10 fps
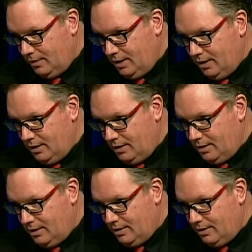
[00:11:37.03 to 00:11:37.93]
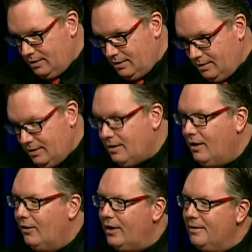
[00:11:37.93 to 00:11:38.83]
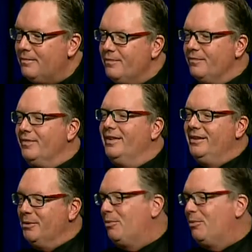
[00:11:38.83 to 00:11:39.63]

I'm trying to think of some time when I was angry.